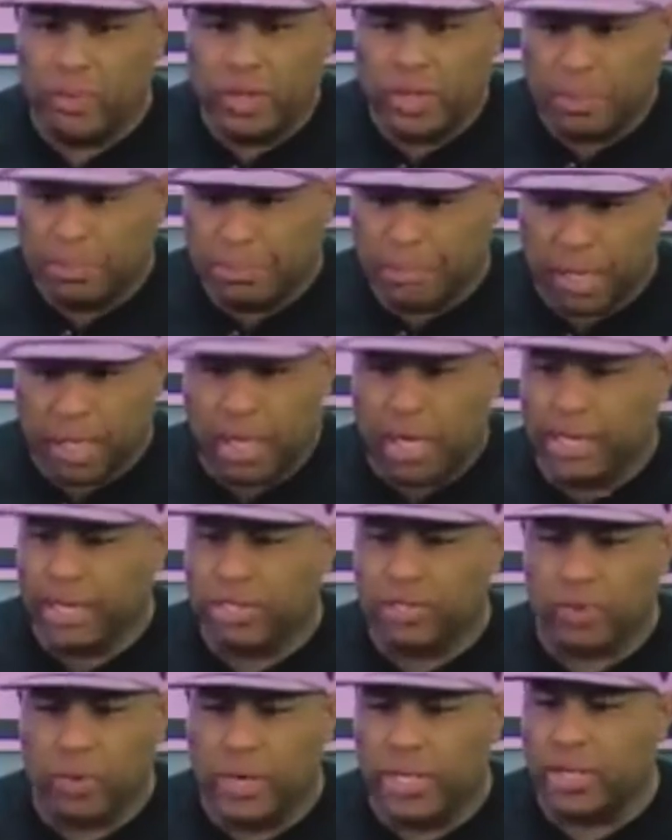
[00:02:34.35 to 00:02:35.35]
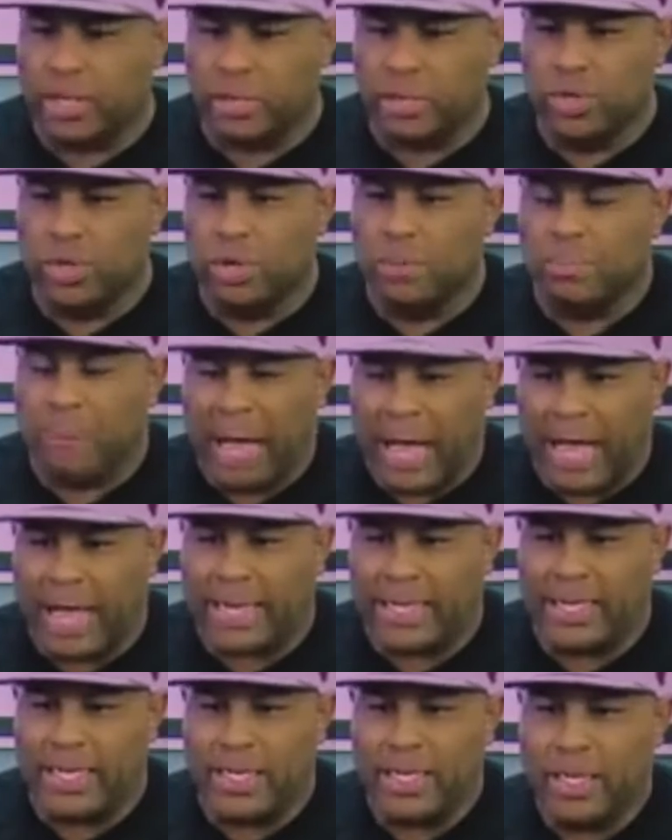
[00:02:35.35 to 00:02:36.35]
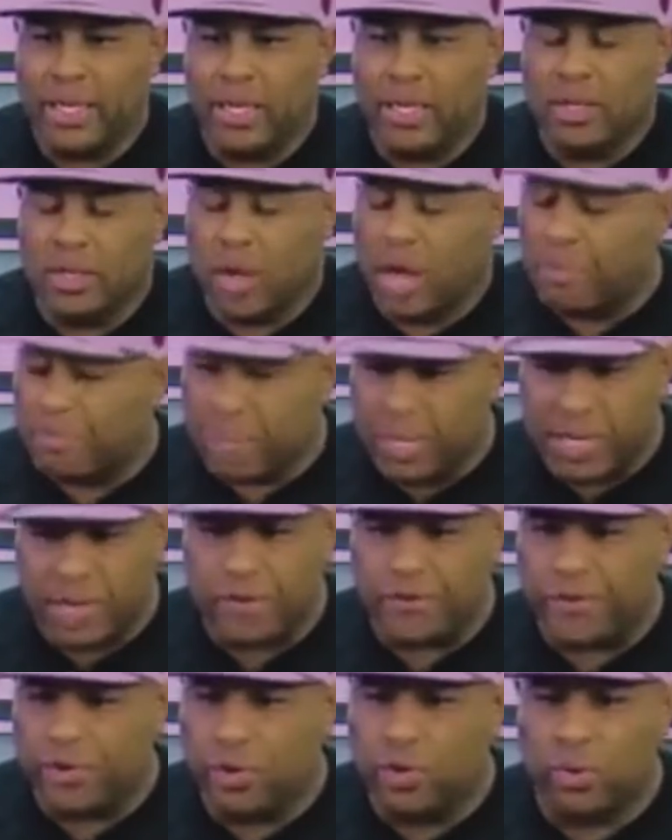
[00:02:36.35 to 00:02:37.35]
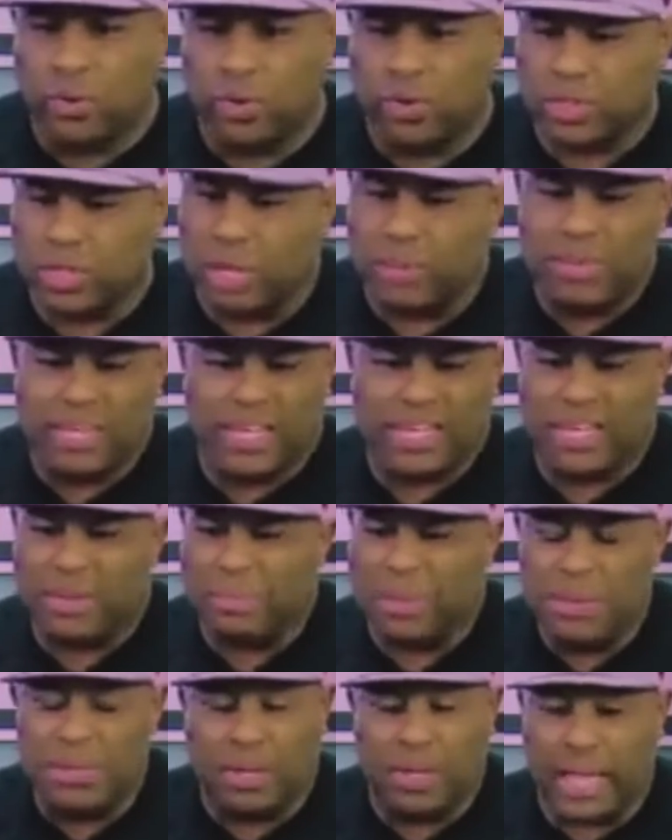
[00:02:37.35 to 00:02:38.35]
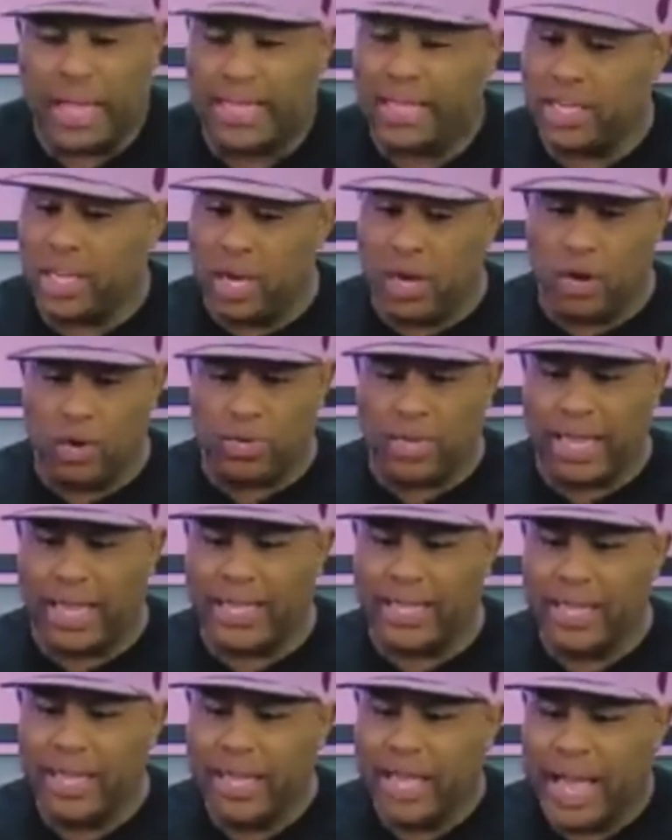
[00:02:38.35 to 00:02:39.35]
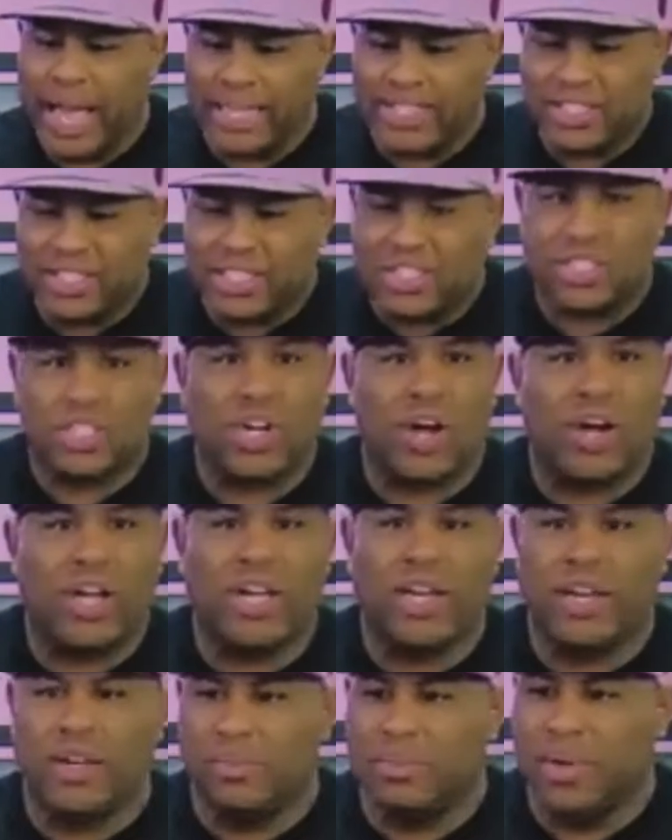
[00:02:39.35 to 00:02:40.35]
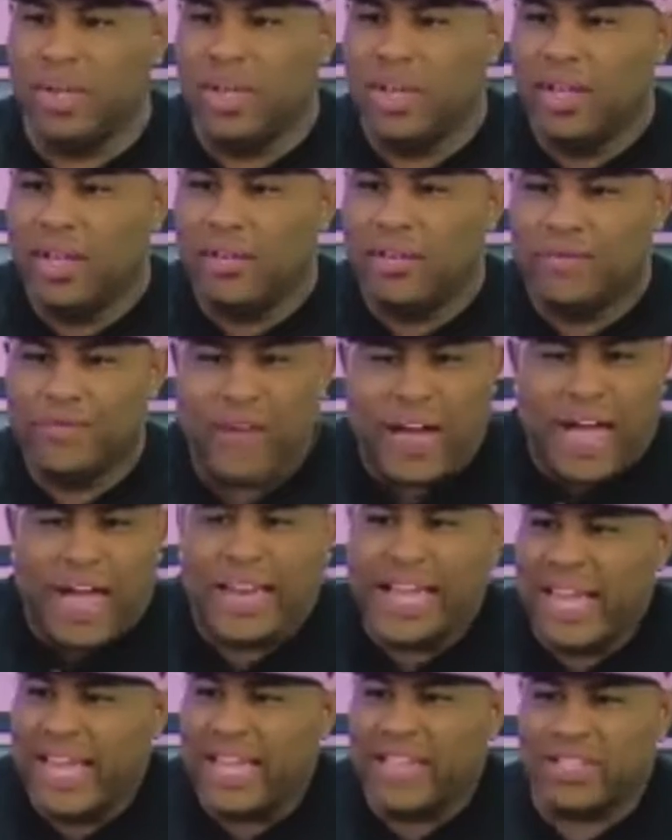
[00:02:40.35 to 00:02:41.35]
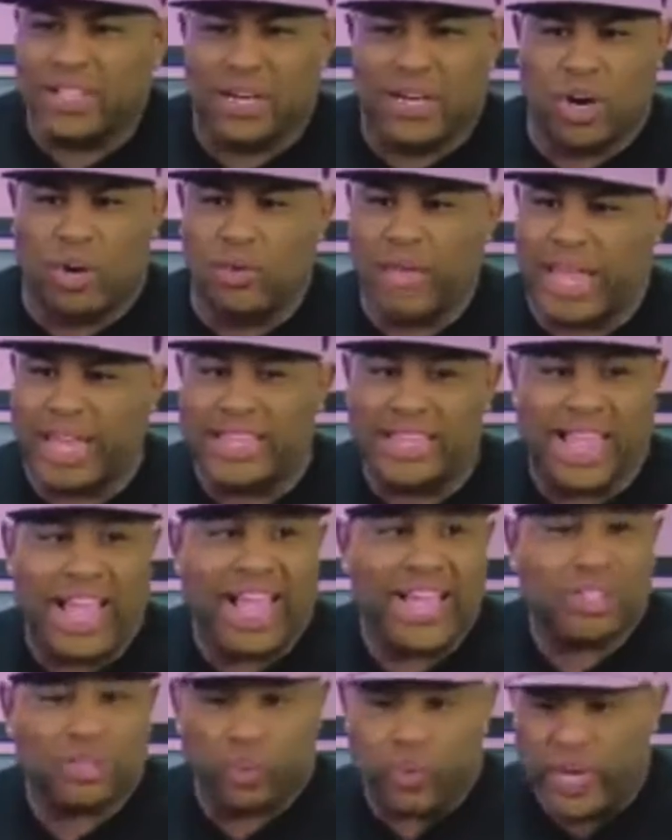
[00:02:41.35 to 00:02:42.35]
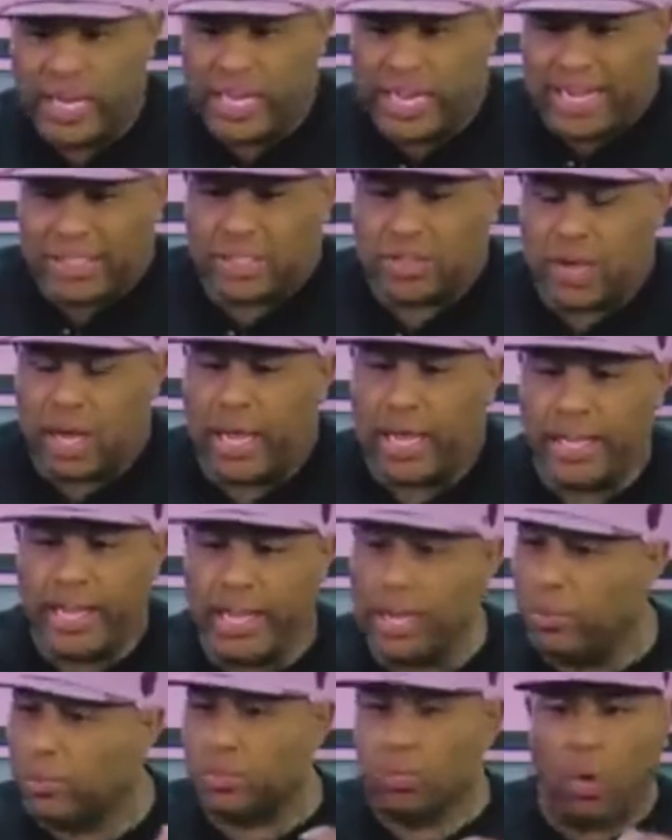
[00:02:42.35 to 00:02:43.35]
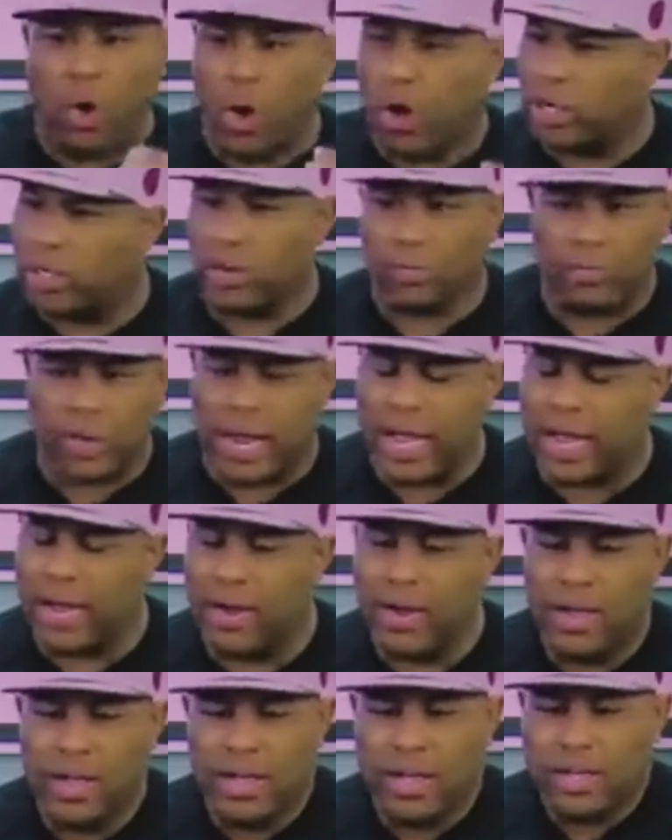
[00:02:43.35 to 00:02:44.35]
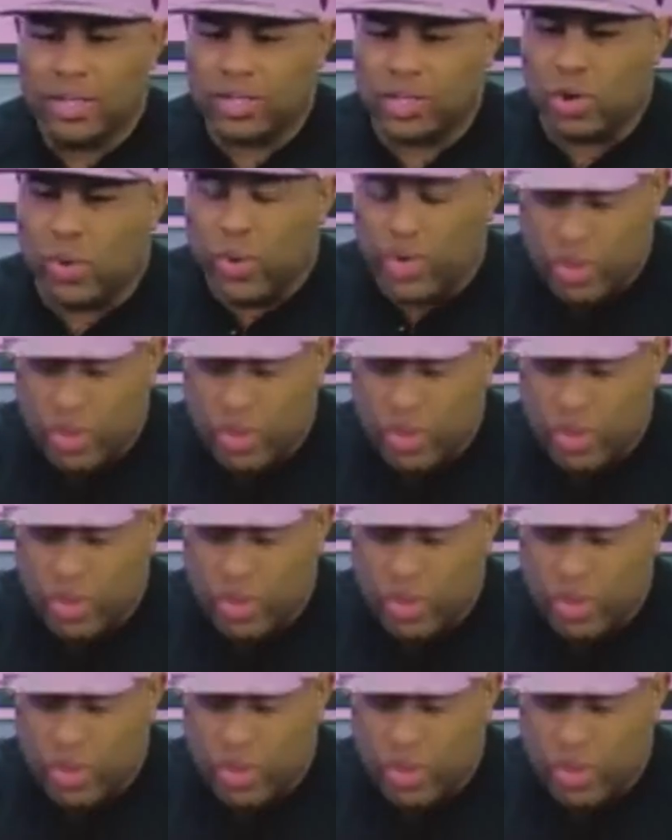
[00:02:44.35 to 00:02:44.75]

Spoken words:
when the blood is running through your body, I've been to funerals and I'm looking at people like, I just saw him 5 days ago. Like last week and he was walking around. So